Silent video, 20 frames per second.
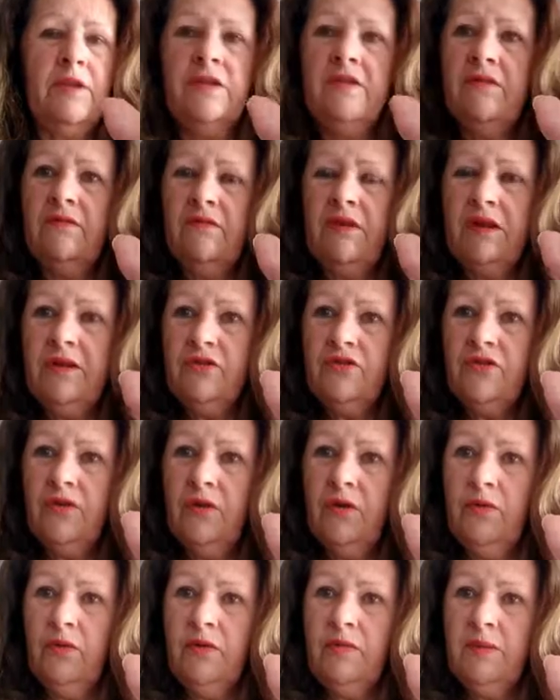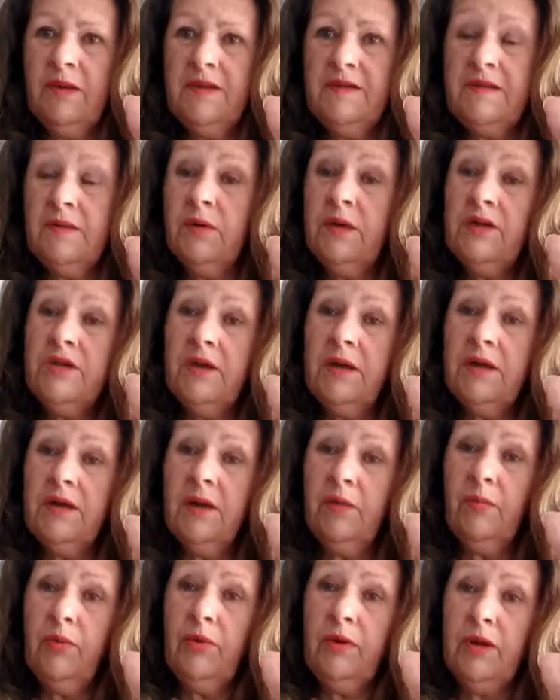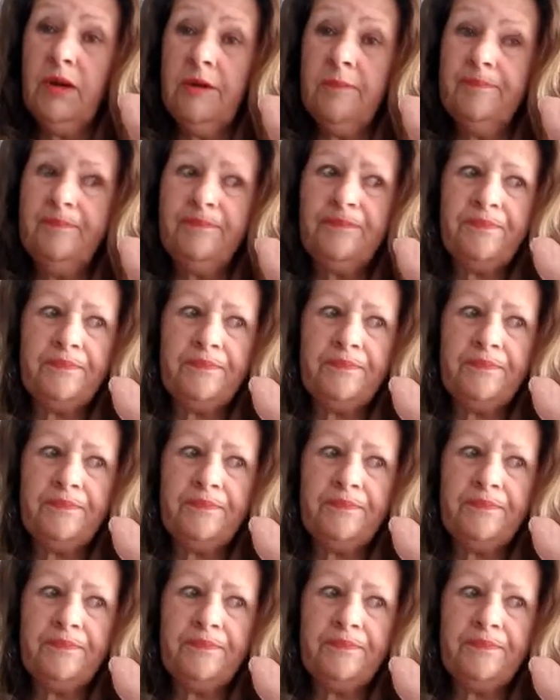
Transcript: didn't ring true with me, so I checked up on it.